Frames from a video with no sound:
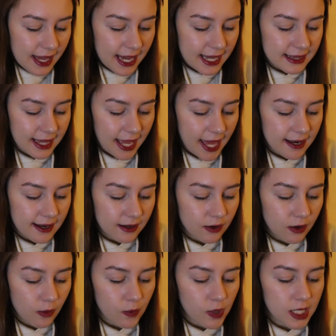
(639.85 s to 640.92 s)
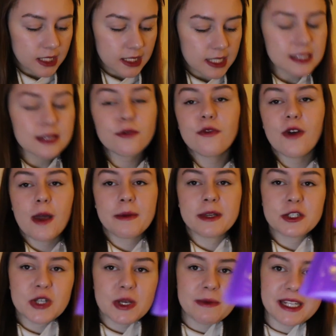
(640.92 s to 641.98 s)
And then I got one that's a
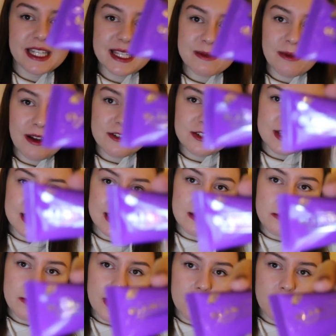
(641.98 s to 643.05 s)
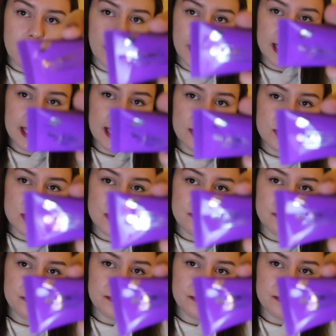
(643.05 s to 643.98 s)
firming treatment as well, it's just in a purple package.